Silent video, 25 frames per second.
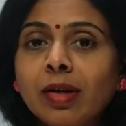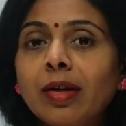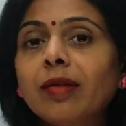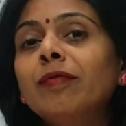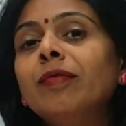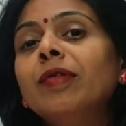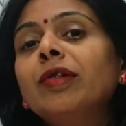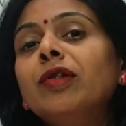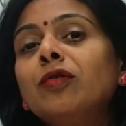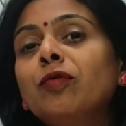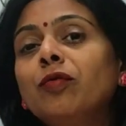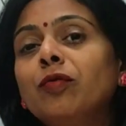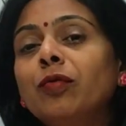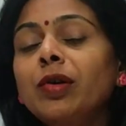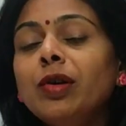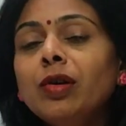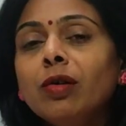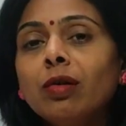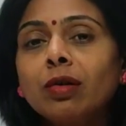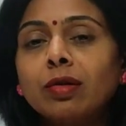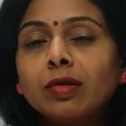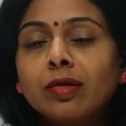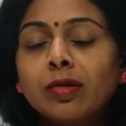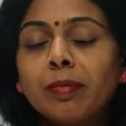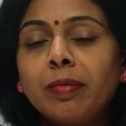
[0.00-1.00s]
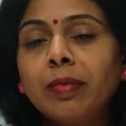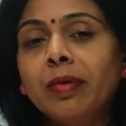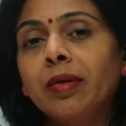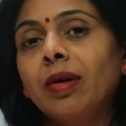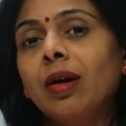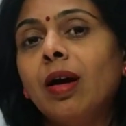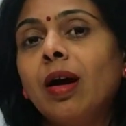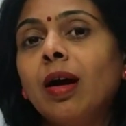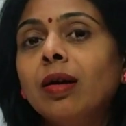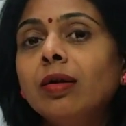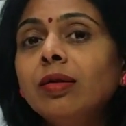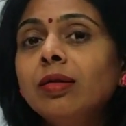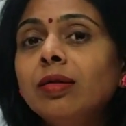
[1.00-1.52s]
and which we also
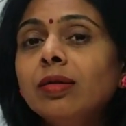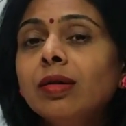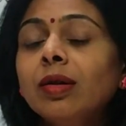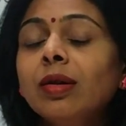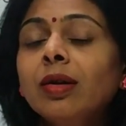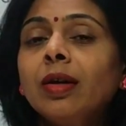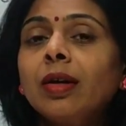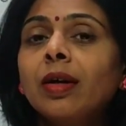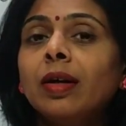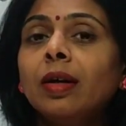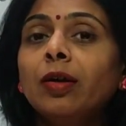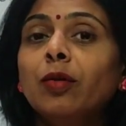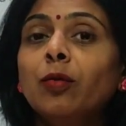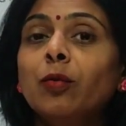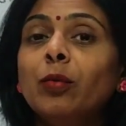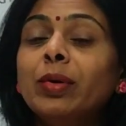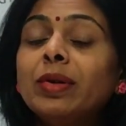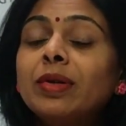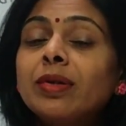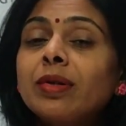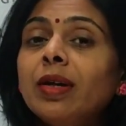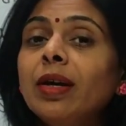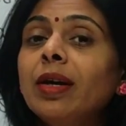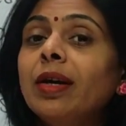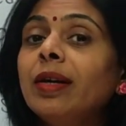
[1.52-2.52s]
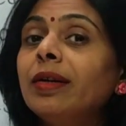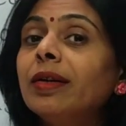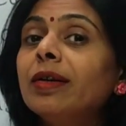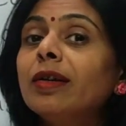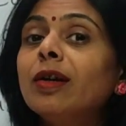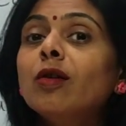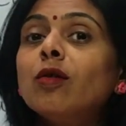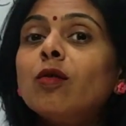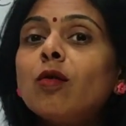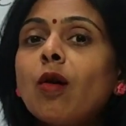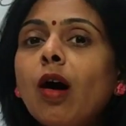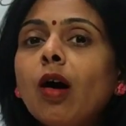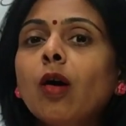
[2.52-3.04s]
pronounce, we say it in
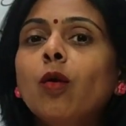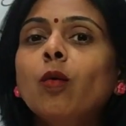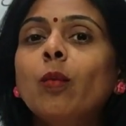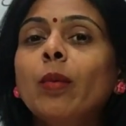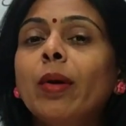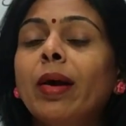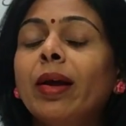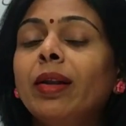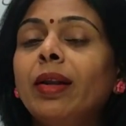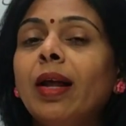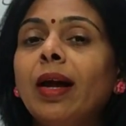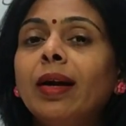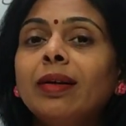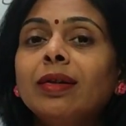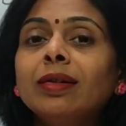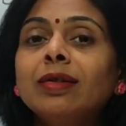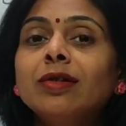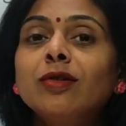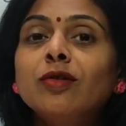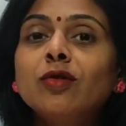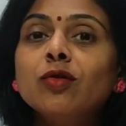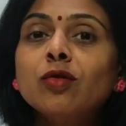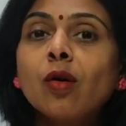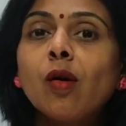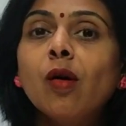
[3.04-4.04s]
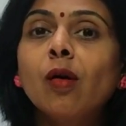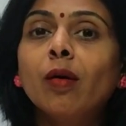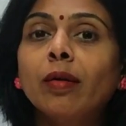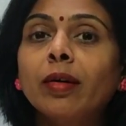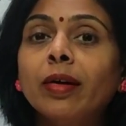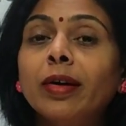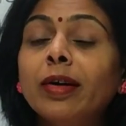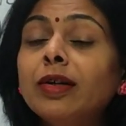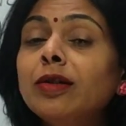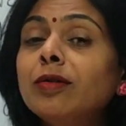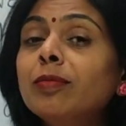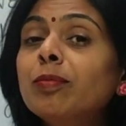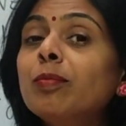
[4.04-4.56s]
a wrong way. That is wrong.
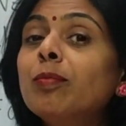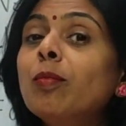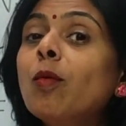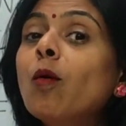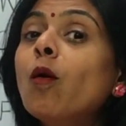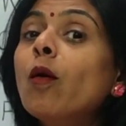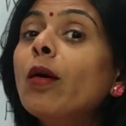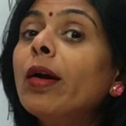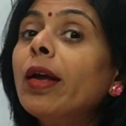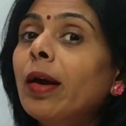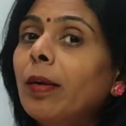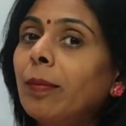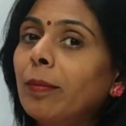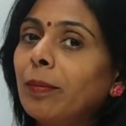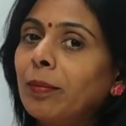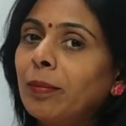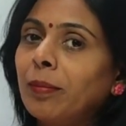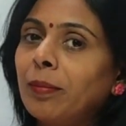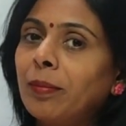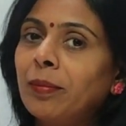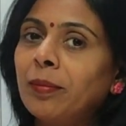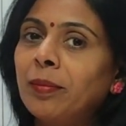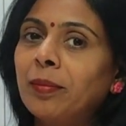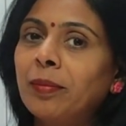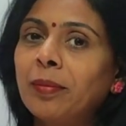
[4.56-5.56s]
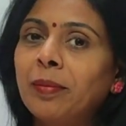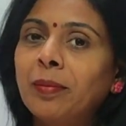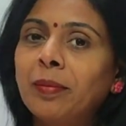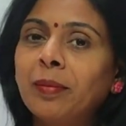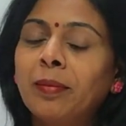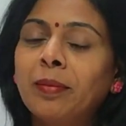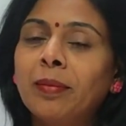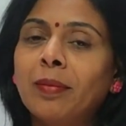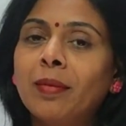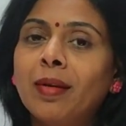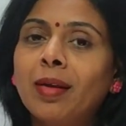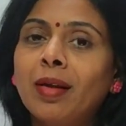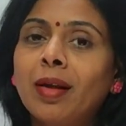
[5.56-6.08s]
It's poem.
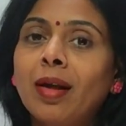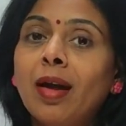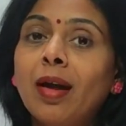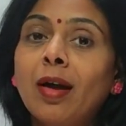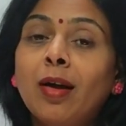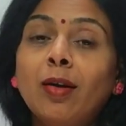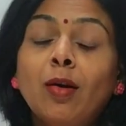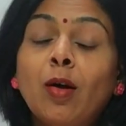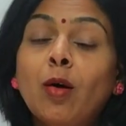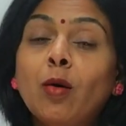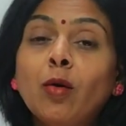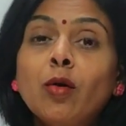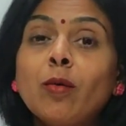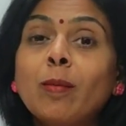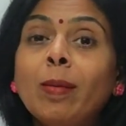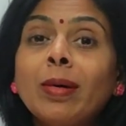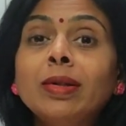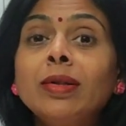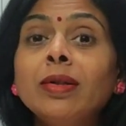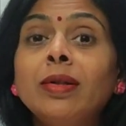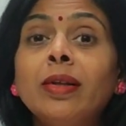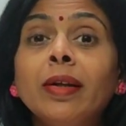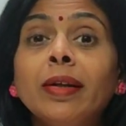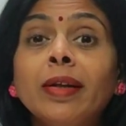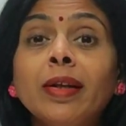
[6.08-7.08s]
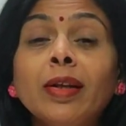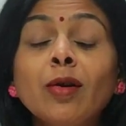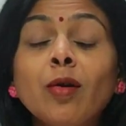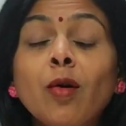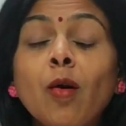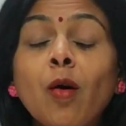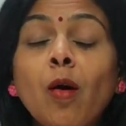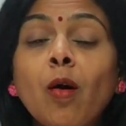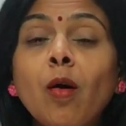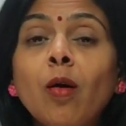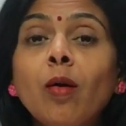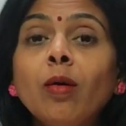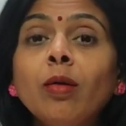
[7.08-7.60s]
Now you might be thinking,
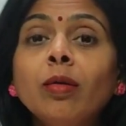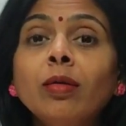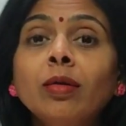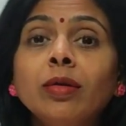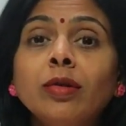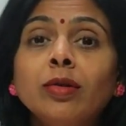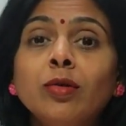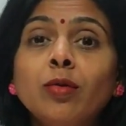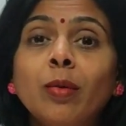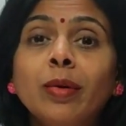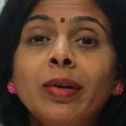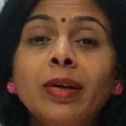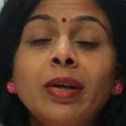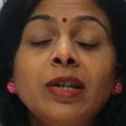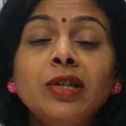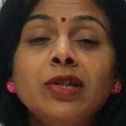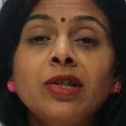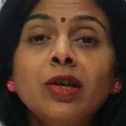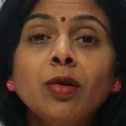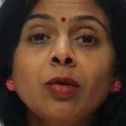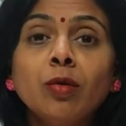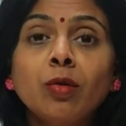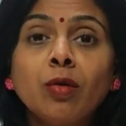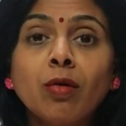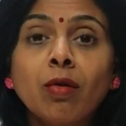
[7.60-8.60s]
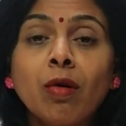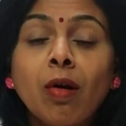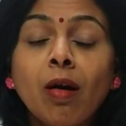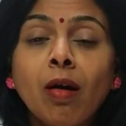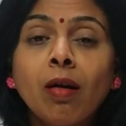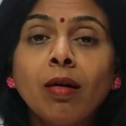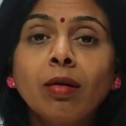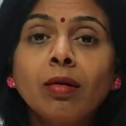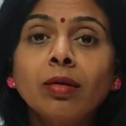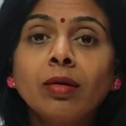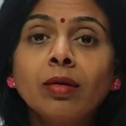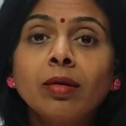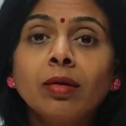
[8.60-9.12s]
oh, you are teaching
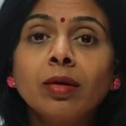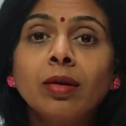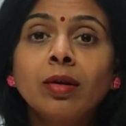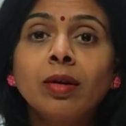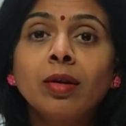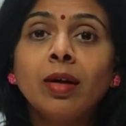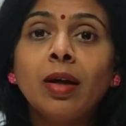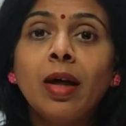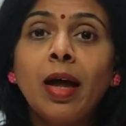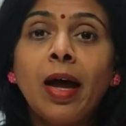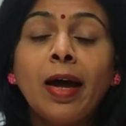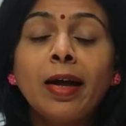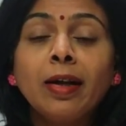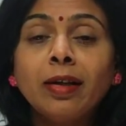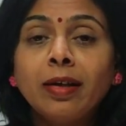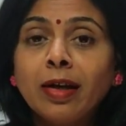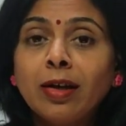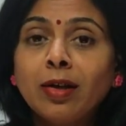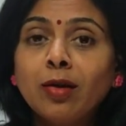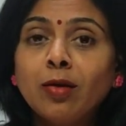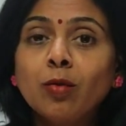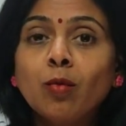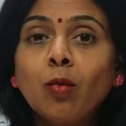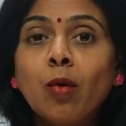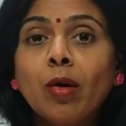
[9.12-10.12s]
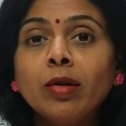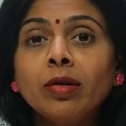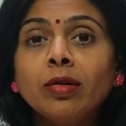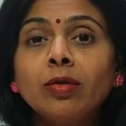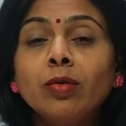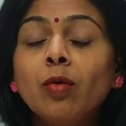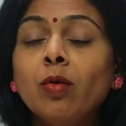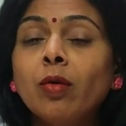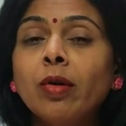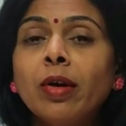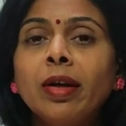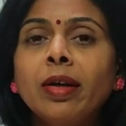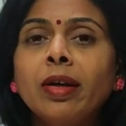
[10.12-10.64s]
wrong, and then you want,
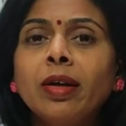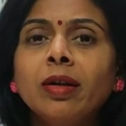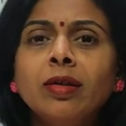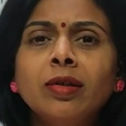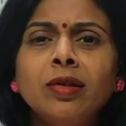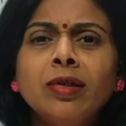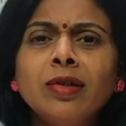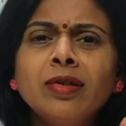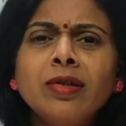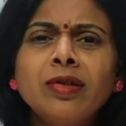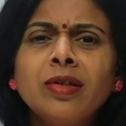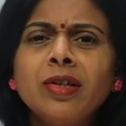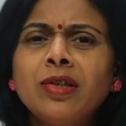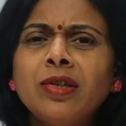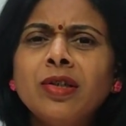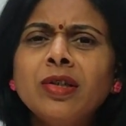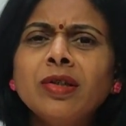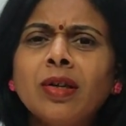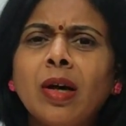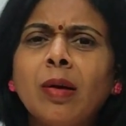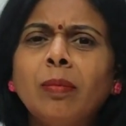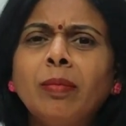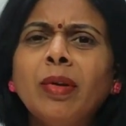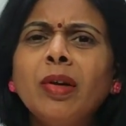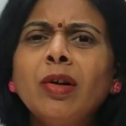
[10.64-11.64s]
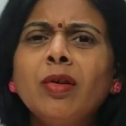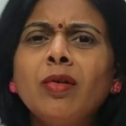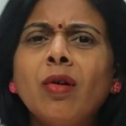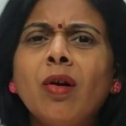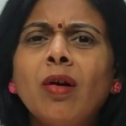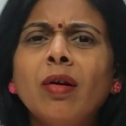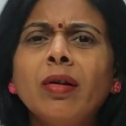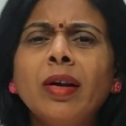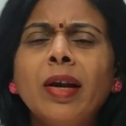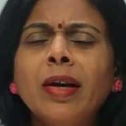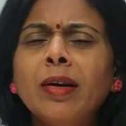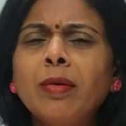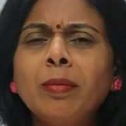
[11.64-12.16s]
okay, she's teaching something
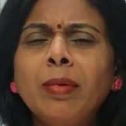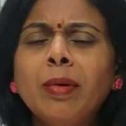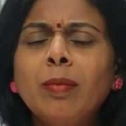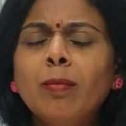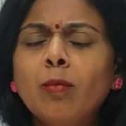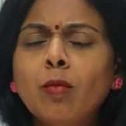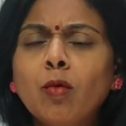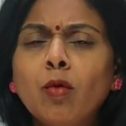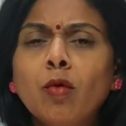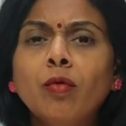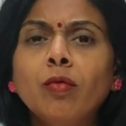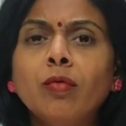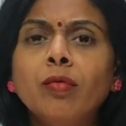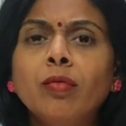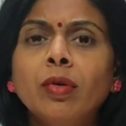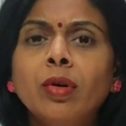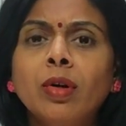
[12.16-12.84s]
wrong. Let me move.